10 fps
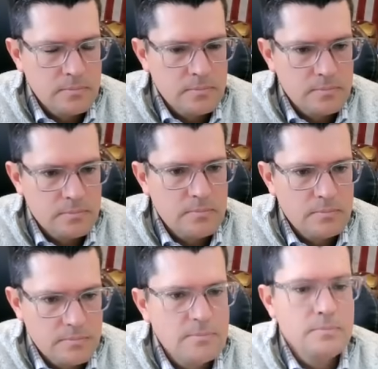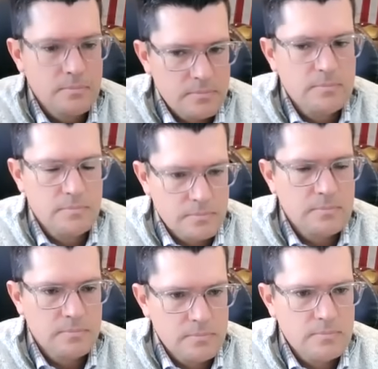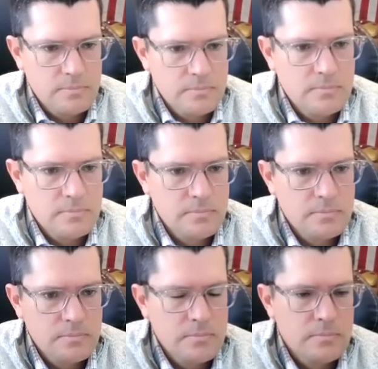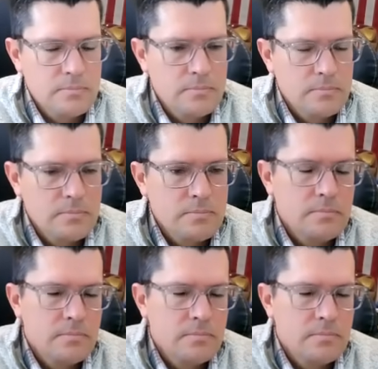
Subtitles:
(silent)